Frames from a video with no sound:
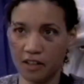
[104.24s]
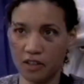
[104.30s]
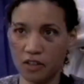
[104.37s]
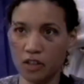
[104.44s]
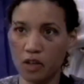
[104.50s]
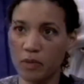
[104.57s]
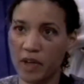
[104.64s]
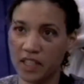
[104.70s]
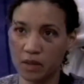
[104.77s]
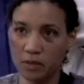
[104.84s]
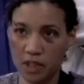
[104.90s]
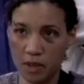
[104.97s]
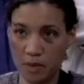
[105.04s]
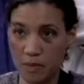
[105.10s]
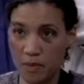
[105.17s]
You gonna make them
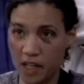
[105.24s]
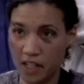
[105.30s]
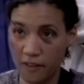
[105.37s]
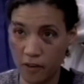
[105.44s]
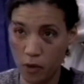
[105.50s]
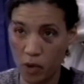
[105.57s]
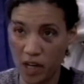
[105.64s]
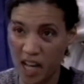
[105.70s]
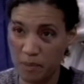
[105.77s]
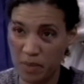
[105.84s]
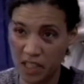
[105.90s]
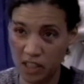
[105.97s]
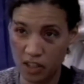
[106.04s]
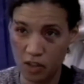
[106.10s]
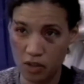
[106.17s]
give me money for what I've
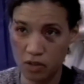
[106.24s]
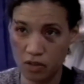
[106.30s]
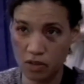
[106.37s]
been through?